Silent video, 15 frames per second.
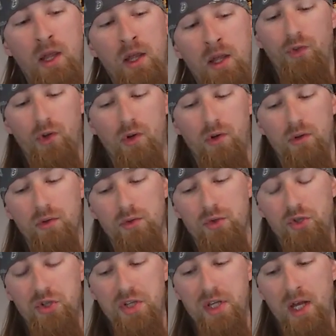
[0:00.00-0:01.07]
So
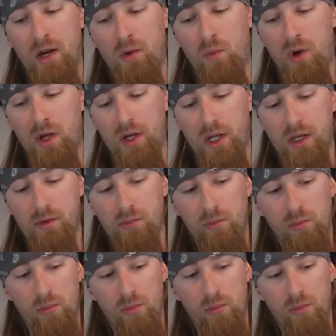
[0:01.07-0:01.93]
she kind of wanted